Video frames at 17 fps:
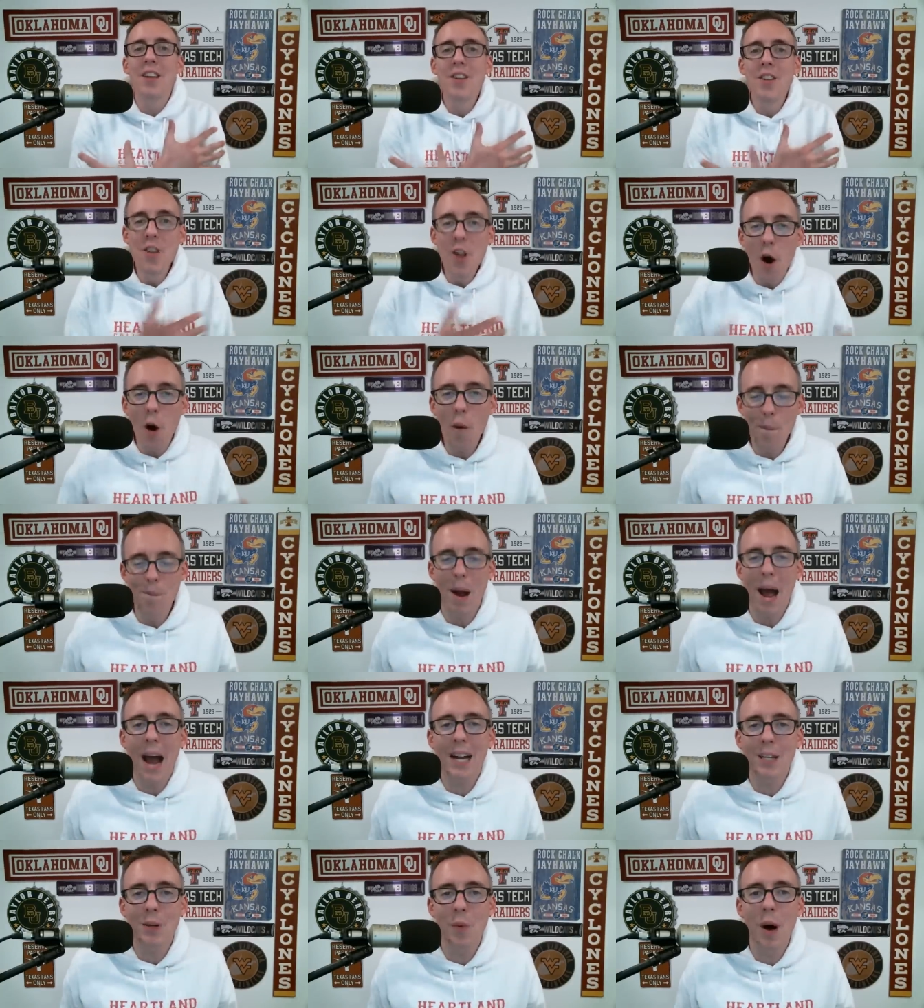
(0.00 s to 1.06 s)
no
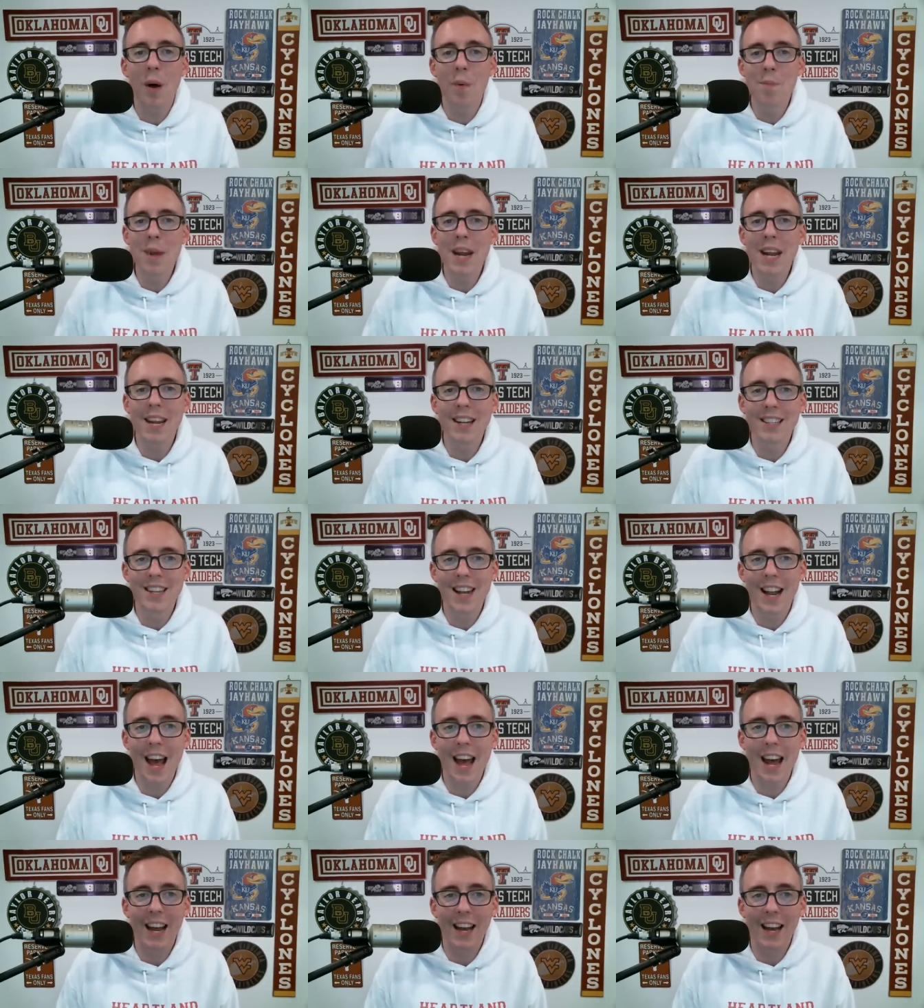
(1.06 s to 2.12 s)
Pac-12 meeting
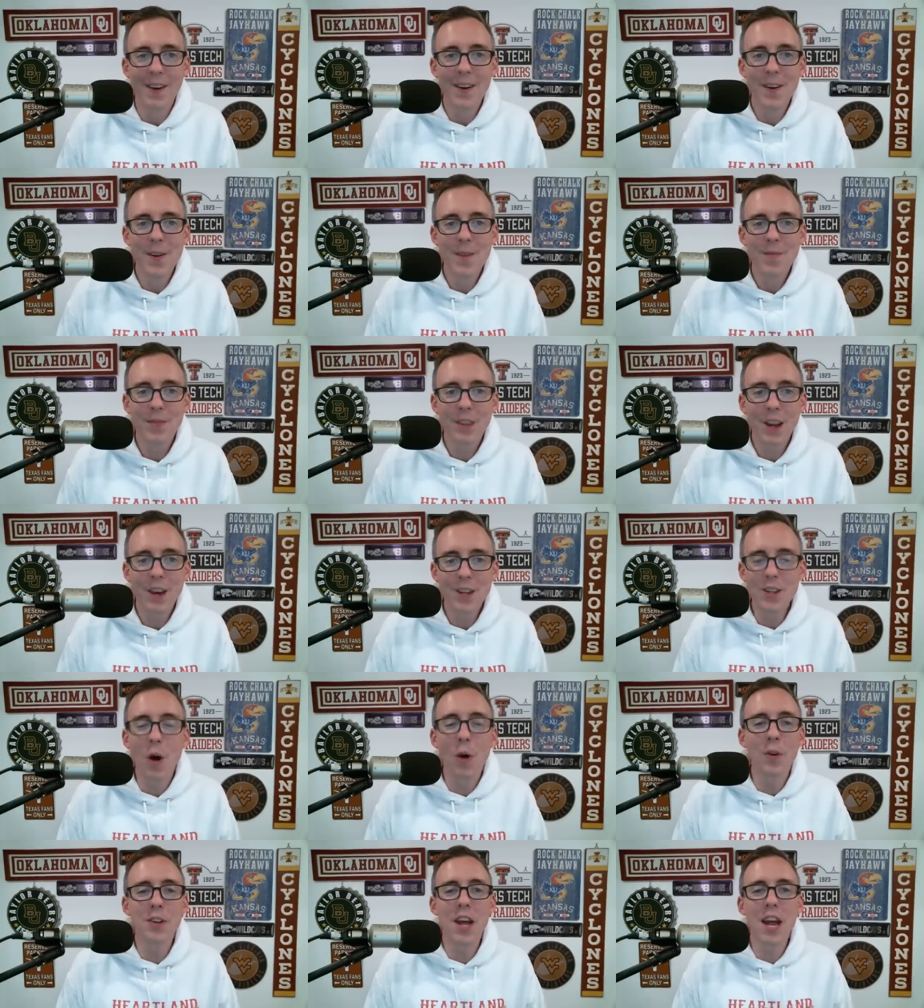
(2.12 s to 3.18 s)
today.
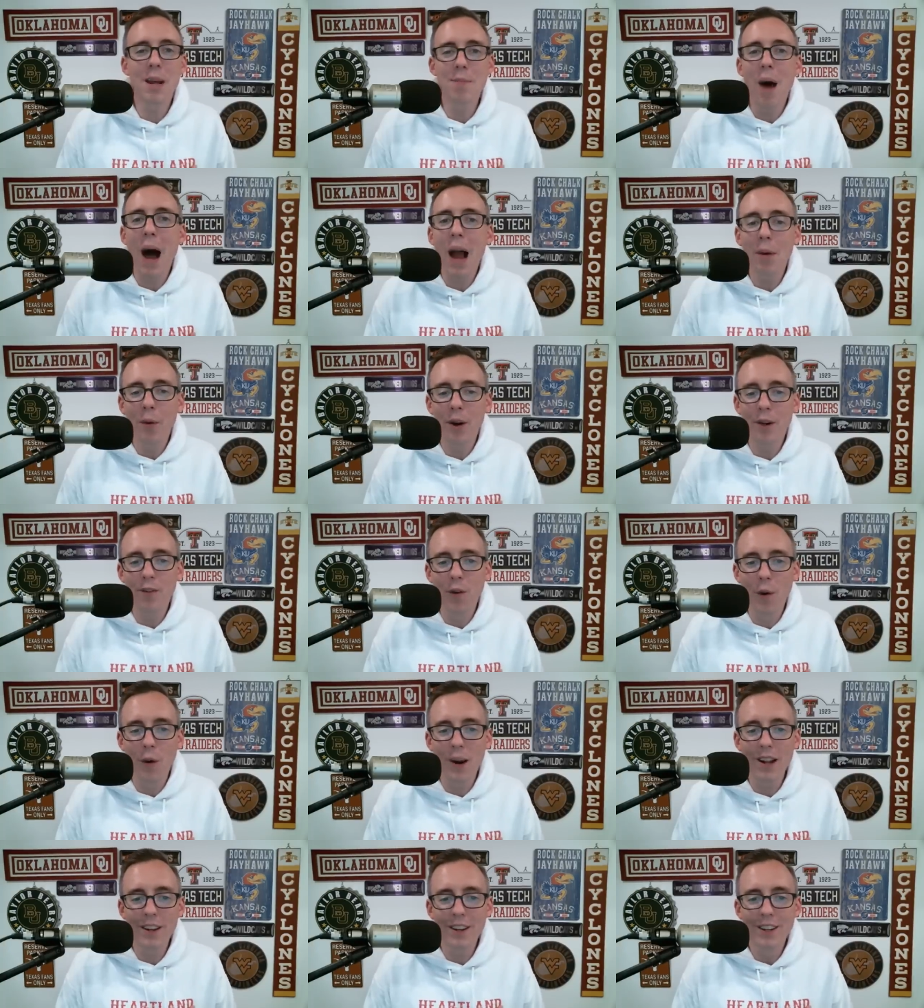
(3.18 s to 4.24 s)
Don't take my word
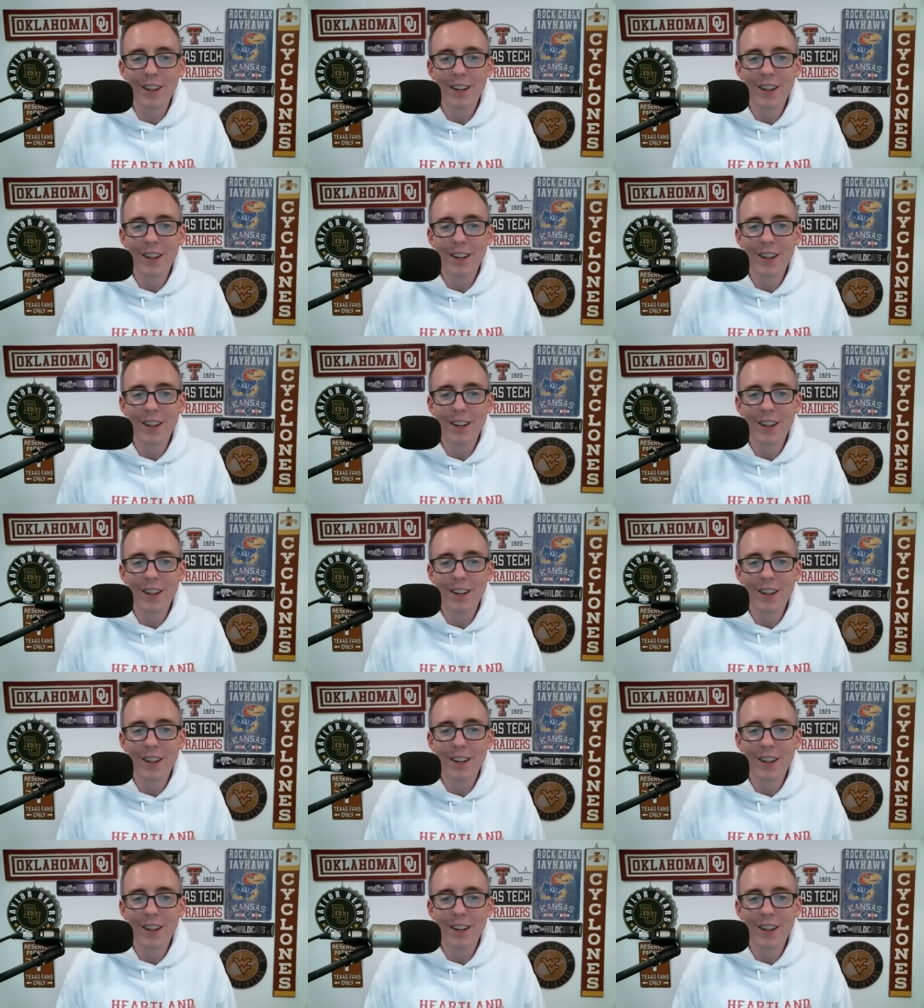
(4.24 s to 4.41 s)
for it.